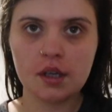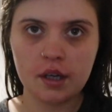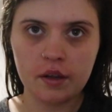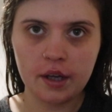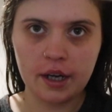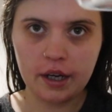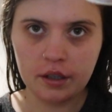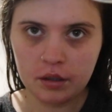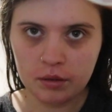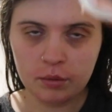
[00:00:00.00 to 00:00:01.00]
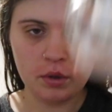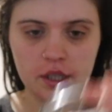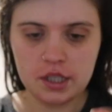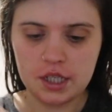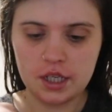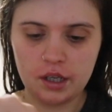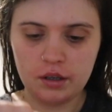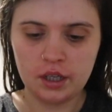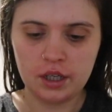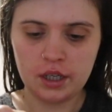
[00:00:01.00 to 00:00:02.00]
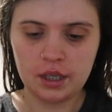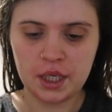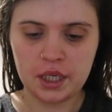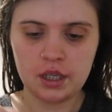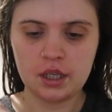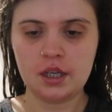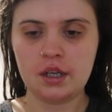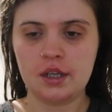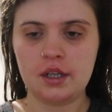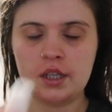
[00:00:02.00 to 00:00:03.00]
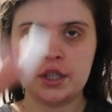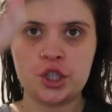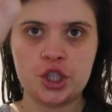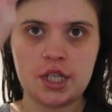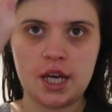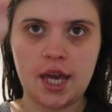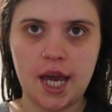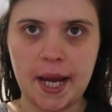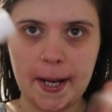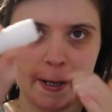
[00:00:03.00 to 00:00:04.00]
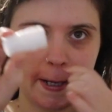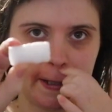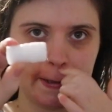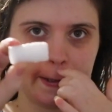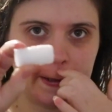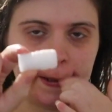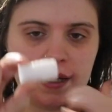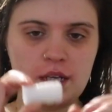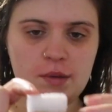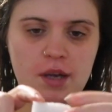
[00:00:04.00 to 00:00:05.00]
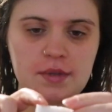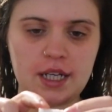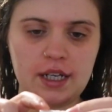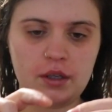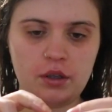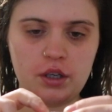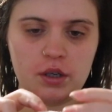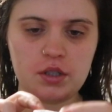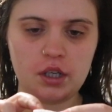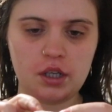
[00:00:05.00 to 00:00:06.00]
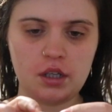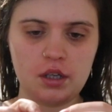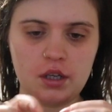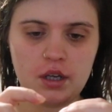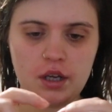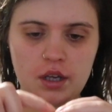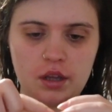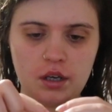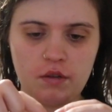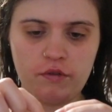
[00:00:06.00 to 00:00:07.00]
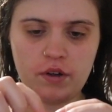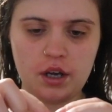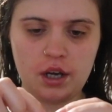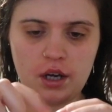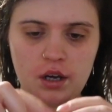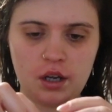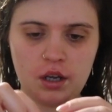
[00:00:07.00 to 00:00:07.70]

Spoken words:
And then what you do, just take it out. It becomes like a little noodle, and then you find